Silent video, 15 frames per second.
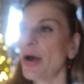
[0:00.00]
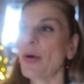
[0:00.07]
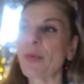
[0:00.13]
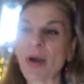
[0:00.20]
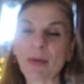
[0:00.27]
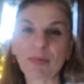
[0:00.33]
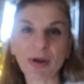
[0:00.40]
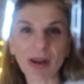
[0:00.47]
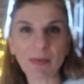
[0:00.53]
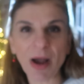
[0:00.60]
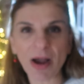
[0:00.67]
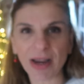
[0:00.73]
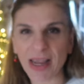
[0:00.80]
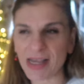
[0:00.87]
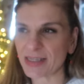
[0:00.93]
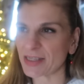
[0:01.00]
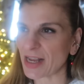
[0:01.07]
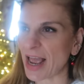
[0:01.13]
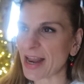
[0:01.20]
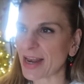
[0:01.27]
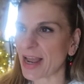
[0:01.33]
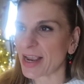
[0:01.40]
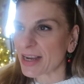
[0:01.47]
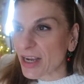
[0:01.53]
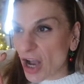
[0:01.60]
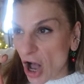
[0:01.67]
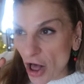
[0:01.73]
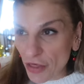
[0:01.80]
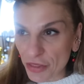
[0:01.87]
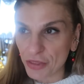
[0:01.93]
where Primark is. And I
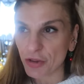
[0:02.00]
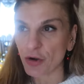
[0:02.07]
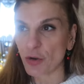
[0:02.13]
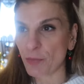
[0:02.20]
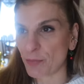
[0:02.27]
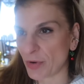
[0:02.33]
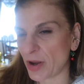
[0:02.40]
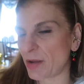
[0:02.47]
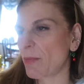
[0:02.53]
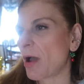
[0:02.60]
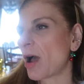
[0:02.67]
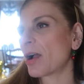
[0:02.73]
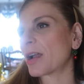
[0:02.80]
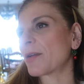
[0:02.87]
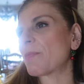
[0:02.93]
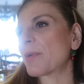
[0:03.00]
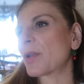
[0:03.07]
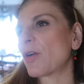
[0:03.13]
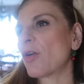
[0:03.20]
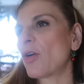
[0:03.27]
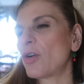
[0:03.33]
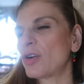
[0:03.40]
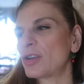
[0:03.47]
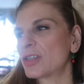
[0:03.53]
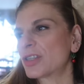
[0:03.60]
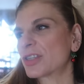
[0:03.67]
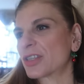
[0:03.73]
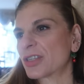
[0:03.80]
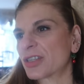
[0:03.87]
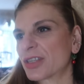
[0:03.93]
cut through Primark
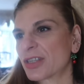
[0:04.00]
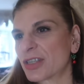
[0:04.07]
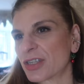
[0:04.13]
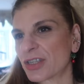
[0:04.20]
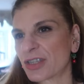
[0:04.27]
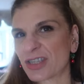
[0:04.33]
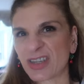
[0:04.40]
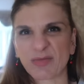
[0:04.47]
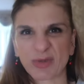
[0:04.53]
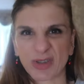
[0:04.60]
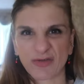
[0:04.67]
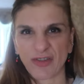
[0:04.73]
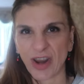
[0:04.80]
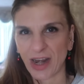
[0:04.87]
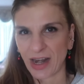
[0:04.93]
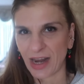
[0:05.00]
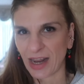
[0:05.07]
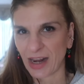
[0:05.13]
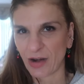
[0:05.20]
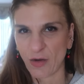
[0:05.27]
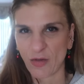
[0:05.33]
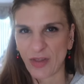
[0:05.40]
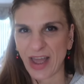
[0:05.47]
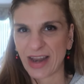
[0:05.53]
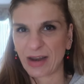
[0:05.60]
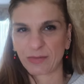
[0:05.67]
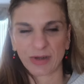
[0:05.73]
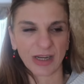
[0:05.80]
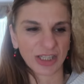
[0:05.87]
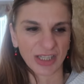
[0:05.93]
because it was raining and all that,
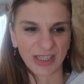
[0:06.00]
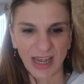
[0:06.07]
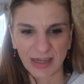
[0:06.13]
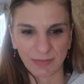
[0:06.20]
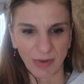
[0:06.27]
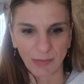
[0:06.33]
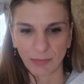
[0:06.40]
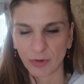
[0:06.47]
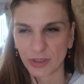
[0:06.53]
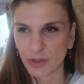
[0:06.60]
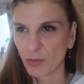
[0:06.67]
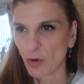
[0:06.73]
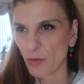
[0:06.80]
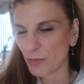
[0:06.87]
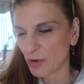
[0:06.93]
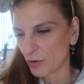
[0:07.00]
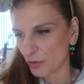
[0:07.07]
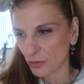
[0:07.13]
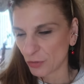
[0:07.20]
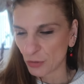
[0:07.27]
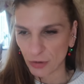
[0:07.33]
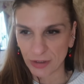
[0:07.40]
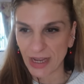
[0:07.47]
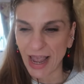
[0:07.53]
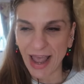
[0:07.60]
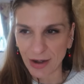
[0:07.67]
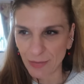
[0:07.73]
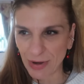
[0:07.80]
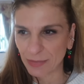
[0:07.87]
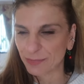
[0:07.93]
and I just had my body warmer on, no hood.
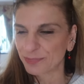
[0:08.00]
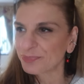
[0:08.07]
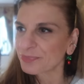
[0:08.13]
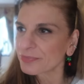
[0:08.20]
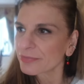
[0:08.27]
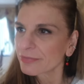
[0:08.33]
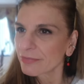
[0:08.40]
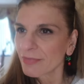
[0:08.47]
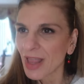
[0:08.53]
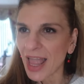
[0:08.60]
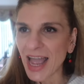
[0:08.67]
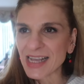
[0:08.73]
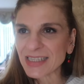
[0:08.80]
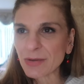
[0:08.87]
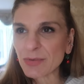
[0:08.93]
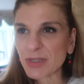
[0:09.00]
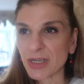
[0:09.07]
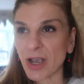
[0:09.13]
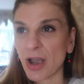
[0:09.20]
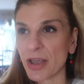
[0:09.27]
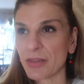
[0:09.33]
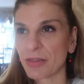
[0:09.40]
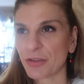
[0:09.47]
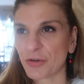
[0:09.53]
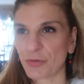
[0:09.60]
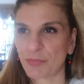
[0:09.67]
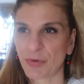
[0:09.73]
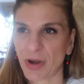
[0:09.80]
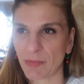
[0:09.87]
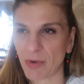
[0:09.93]
Anyway, as I was cutting through
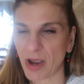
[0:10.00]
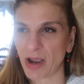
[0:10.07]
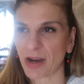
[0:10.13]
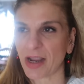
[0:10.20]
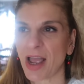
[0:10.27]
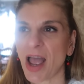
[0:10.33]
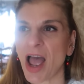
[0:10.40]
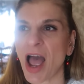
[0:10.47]
Primark,